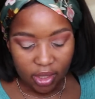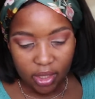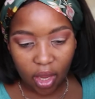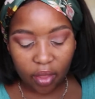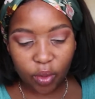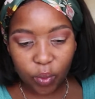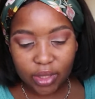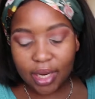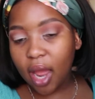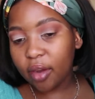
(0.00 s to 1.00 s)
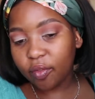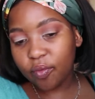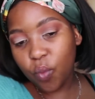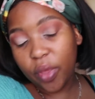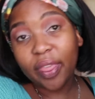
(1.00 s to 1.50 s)
Now that we're done
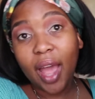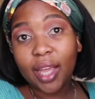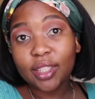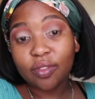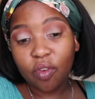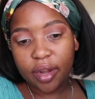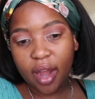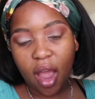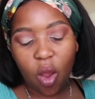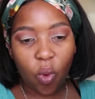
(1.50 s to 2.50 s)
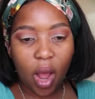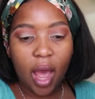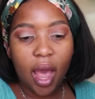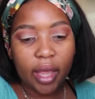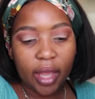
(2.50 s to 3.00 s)
with eyes for now,
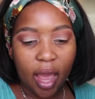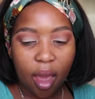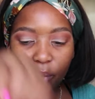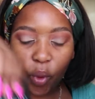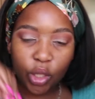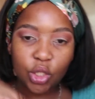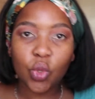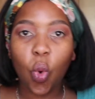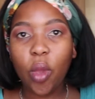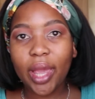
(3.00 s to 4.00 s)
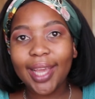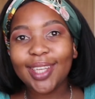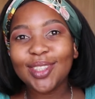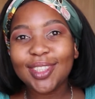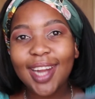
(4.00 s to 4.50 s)
I am going to go
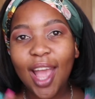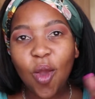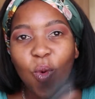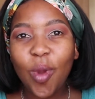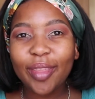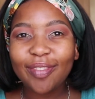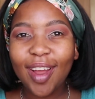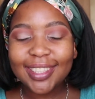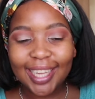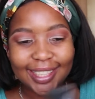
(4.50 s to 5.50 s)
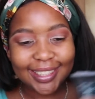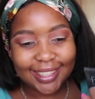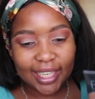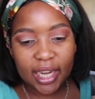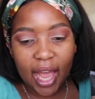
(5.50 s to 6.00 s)
in with
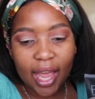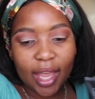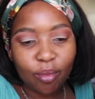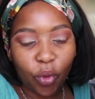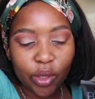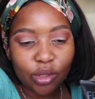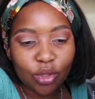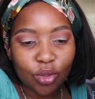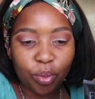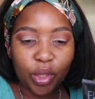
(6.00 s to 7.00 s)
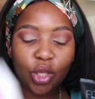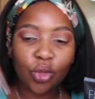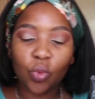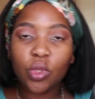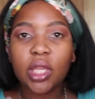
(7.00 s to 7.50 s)
foundation. I am going to be
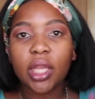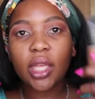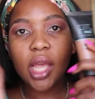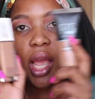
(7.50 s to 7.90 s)
using